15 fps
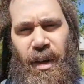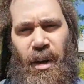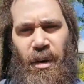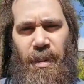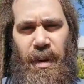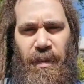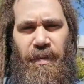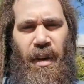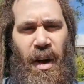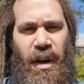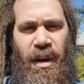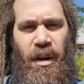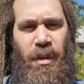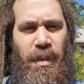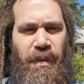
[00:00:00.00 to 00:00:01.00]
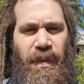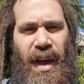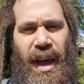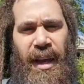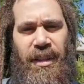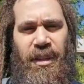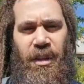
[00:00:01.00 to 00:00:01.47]
It'll be fun, it'll be
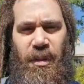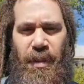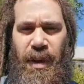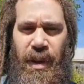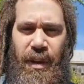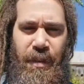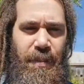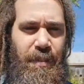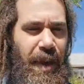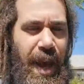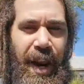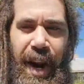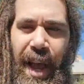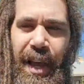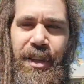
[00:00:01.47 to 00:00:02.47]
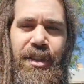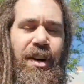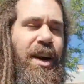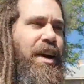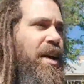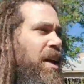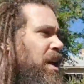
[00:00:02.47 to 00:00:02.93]
fast, it'll be badass,
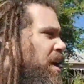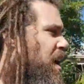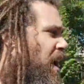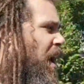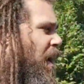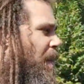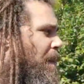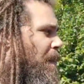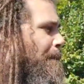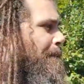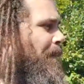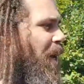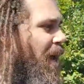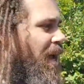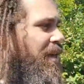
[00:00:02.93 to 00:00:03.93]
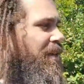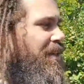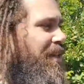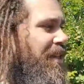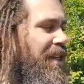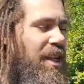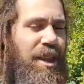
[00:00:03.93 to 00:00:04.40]
right?
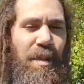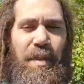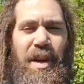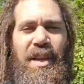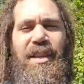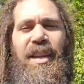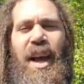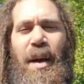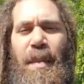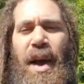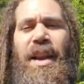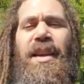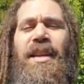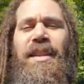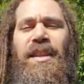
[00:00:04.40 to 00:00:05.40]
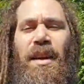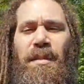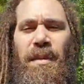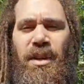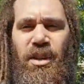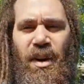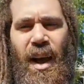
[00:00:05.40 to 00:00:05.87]
But in the meantime, I need
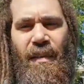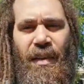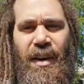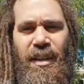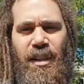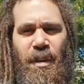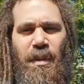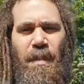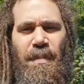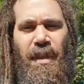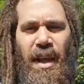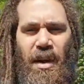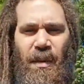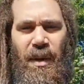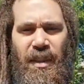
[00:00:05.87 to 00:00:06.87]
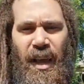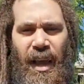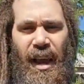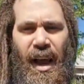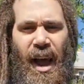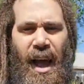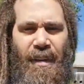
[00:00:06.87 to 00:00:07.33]
something to drive. I need something to play with.
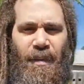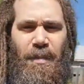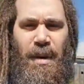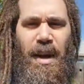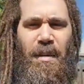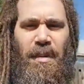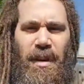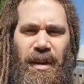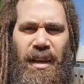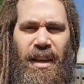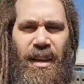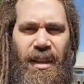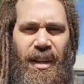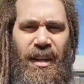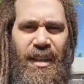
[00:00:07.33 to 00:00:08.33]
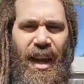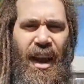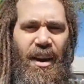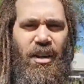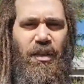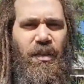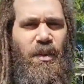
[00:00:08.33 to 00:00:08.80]
I haven't been able to kill any
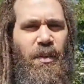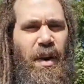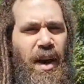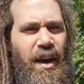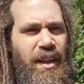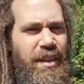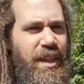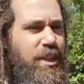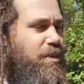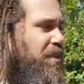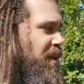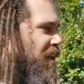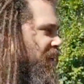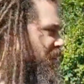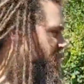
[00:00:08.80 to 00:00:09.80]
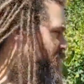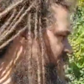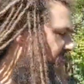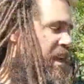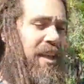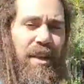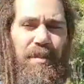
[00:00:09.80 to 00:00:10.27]
tires for a while, and that's been
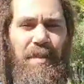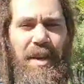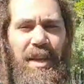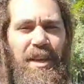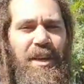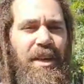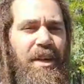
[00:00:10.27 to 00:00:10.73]
killing me.